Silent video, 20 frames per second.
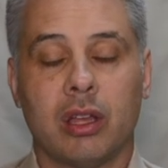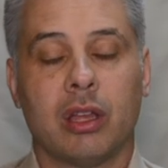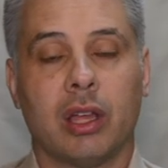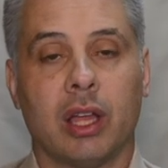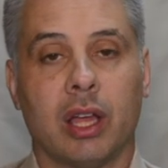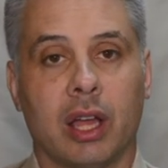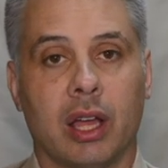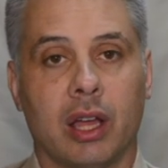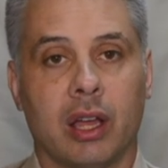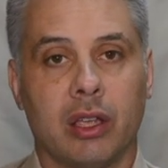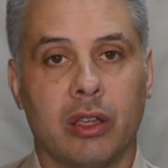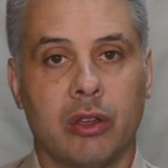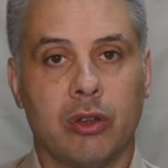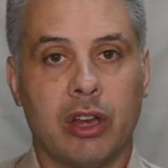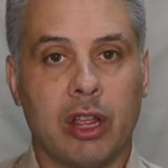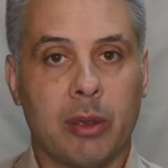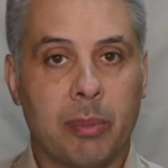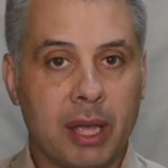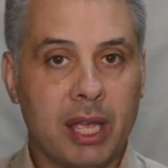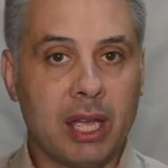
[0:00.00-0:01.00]

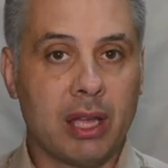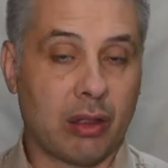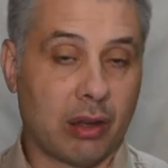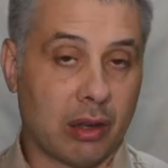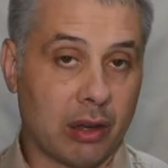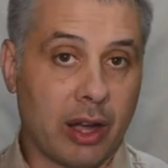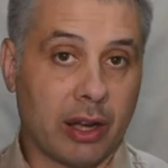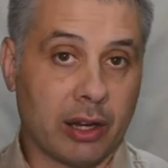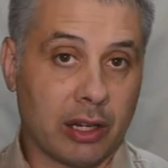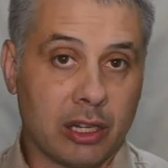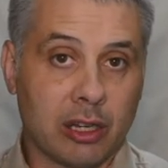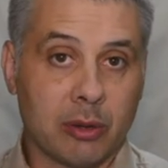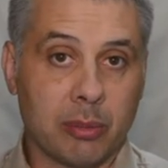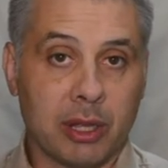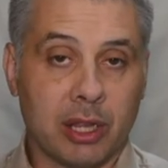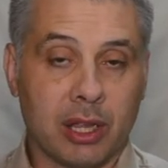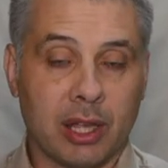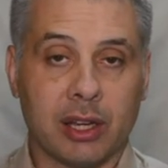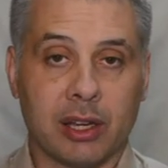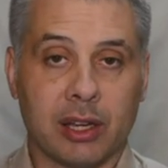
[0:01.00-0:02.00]
UDP is likely to be
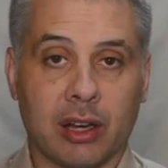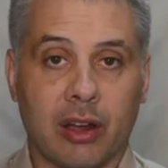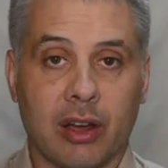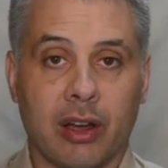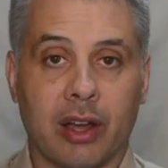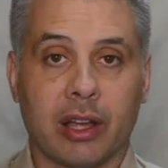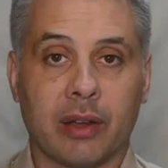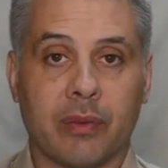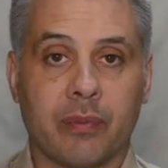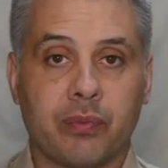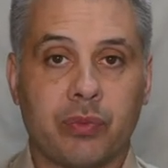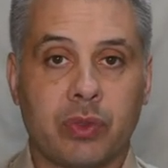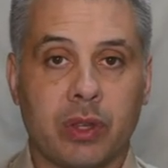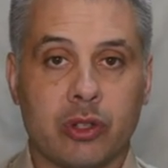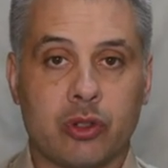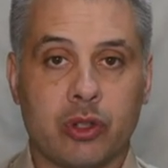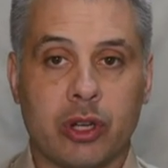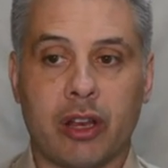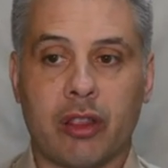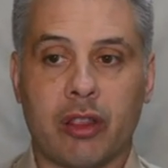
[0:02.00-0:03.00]
the underlying
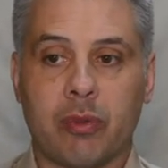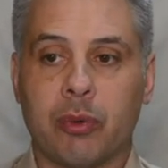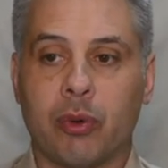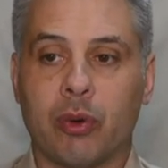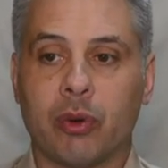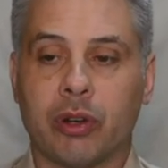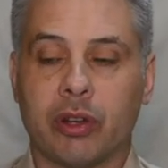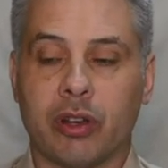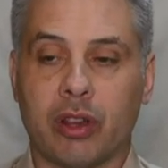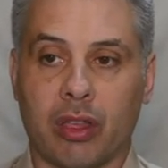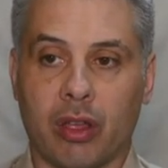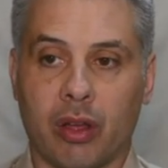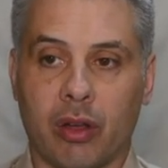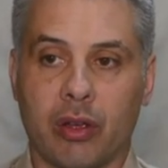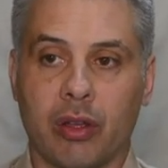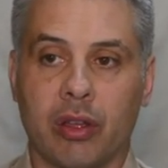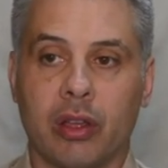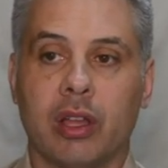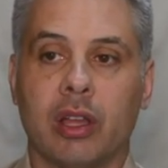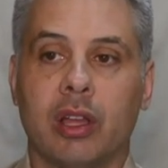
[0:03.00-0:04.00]
transport. And so
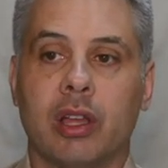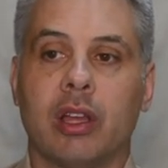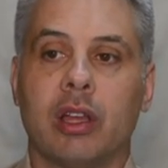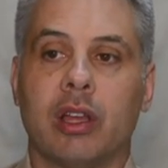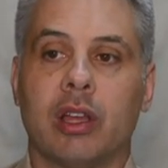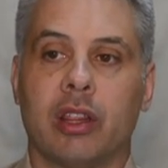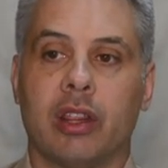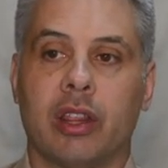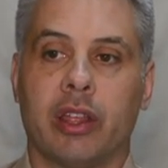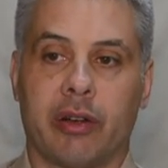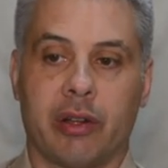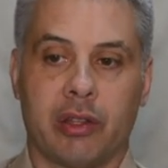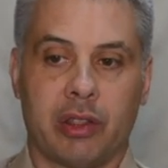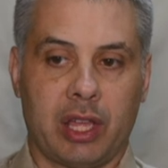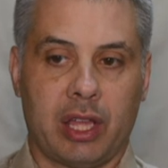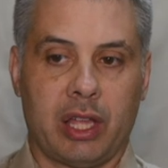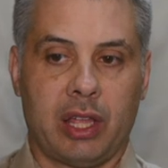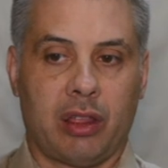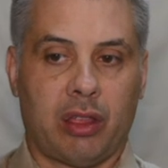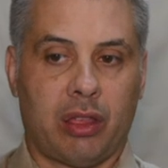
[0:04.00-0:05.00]
there are
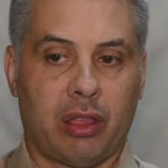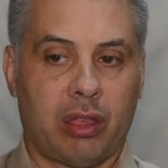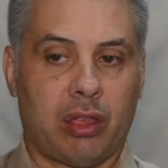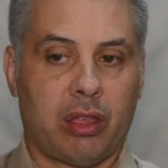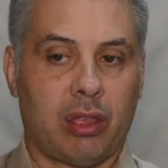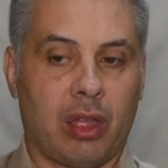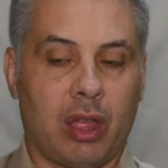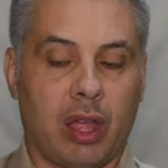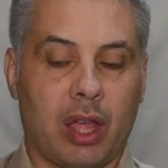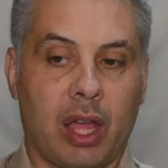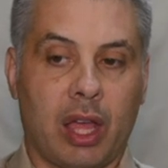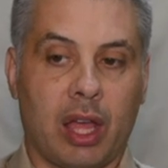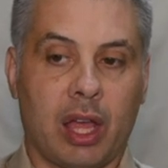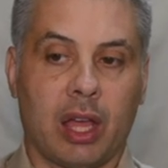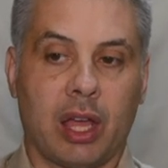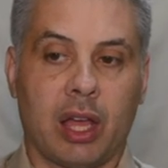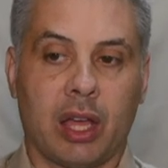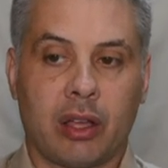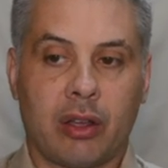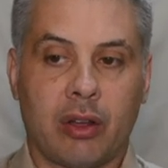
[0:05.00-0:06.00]
these
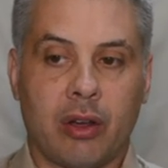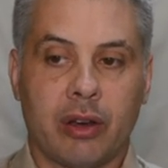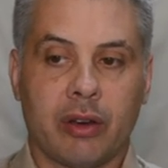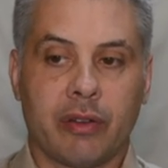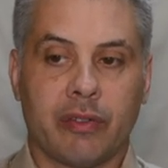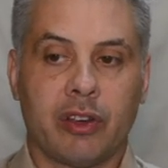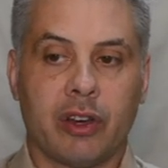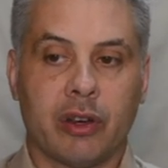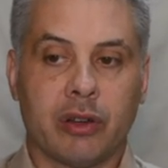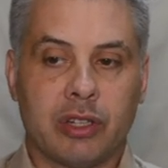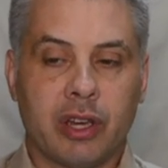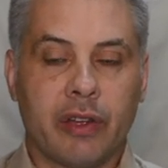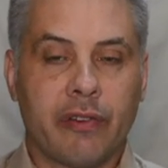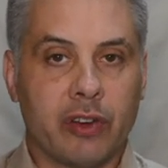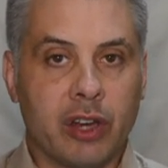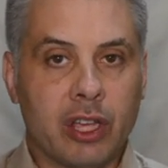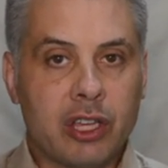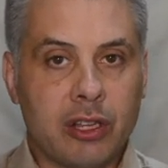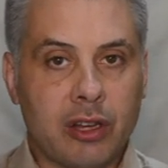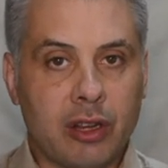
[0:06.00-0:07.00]
kind of, you know,
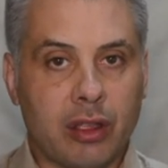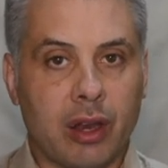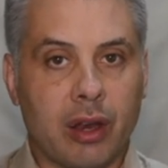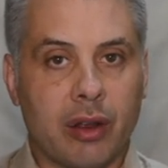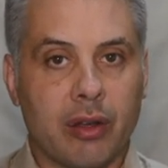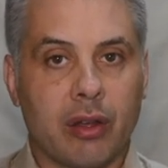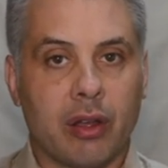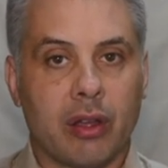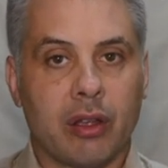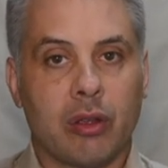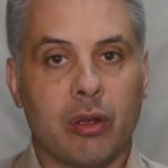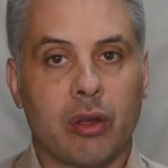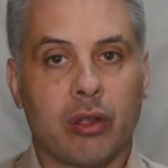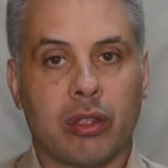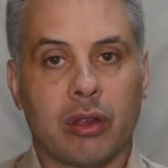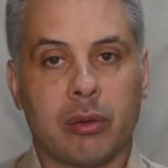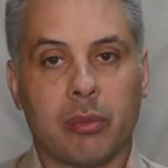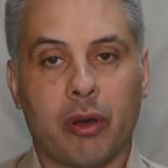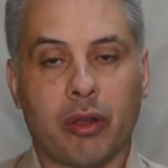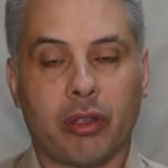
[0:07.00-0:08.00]
definitions that are used
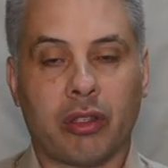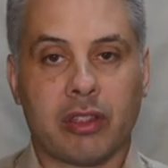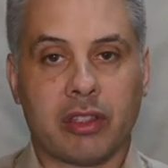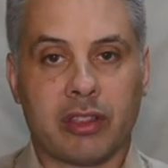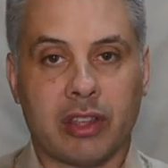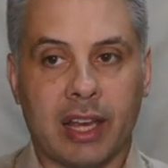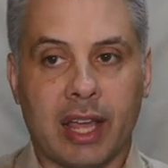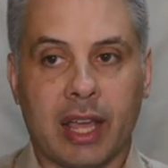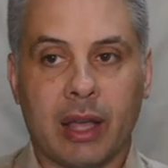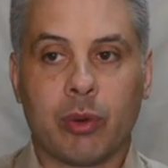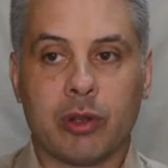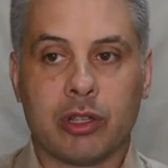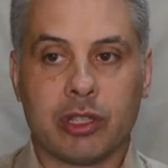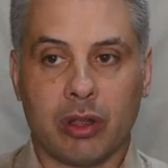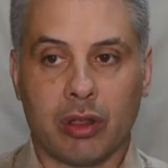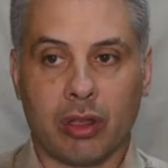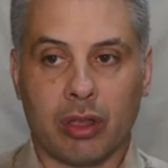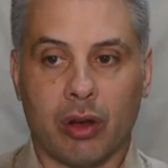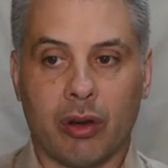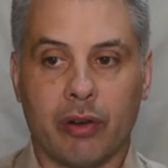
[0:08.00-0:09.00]
in most of the
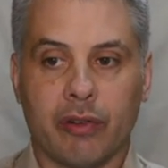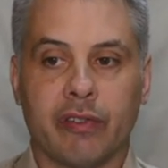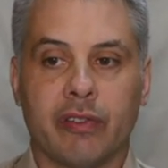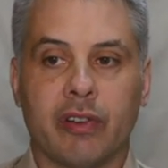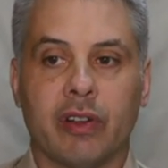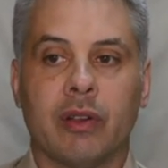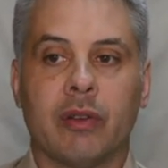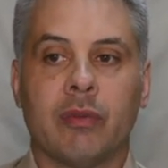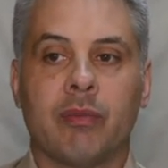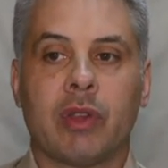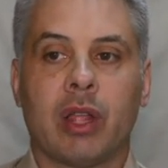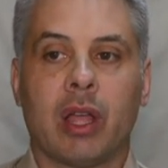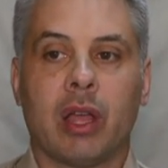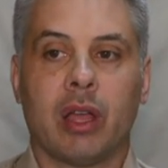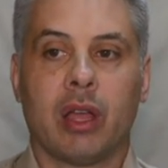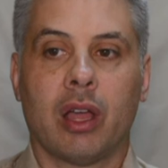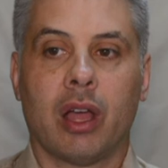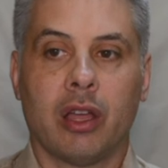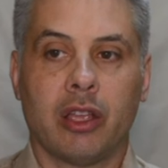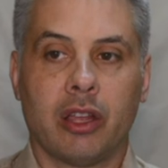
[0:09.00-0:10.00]
languages of
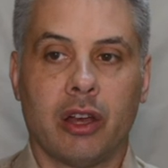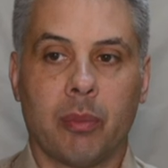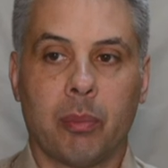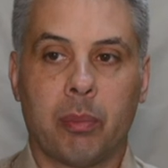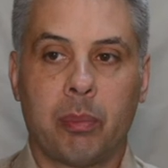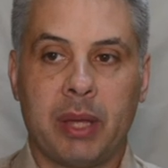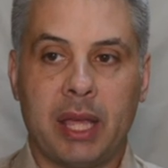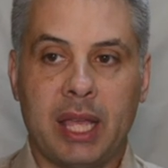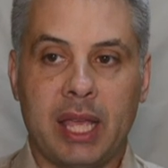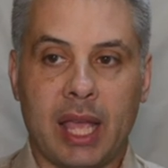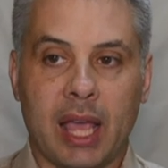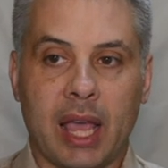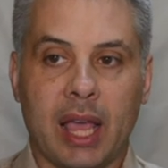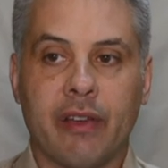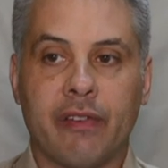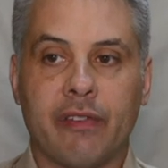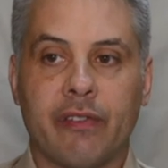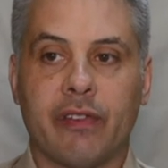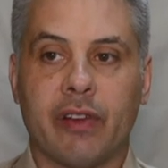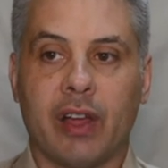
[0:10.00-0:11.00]

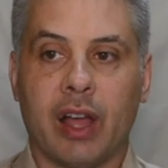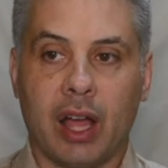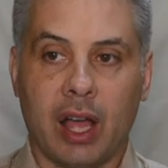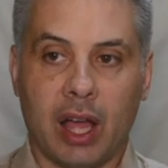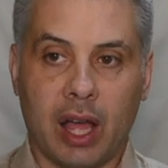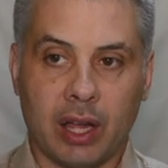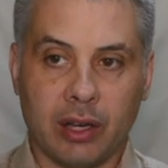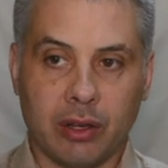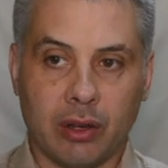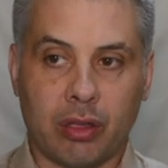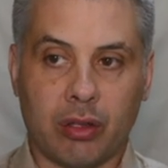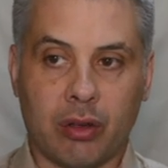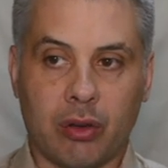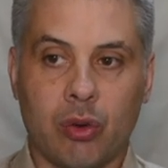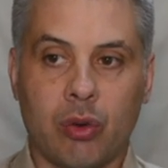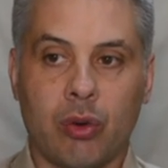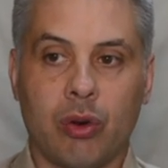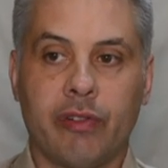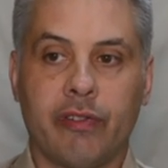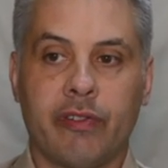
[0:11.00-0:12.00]
PF
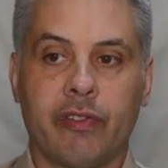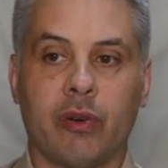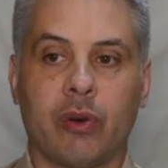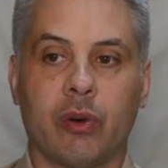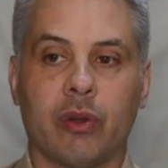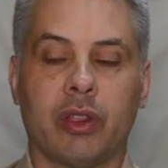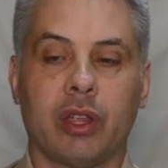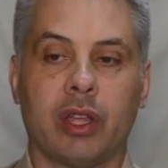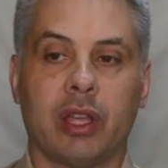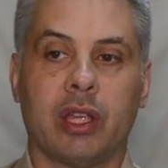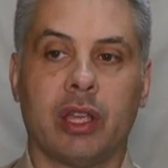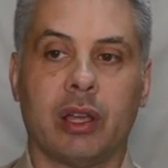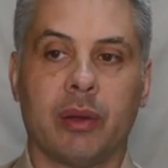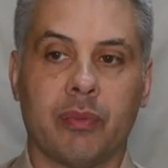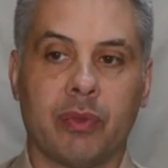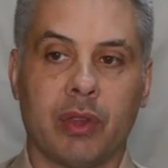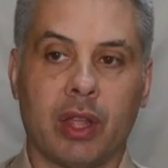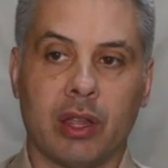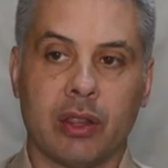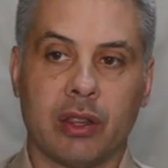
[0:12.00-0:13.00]
underscore for
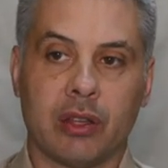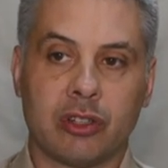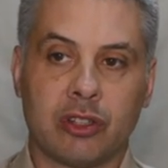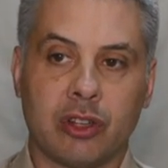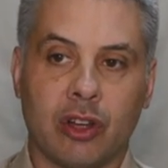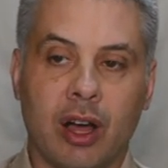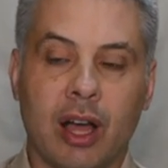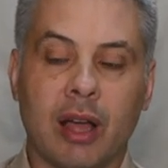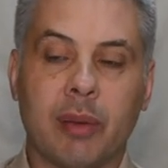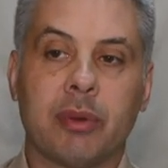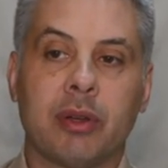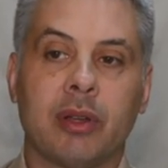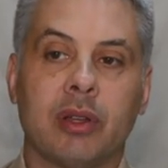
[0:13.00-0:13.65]
the type,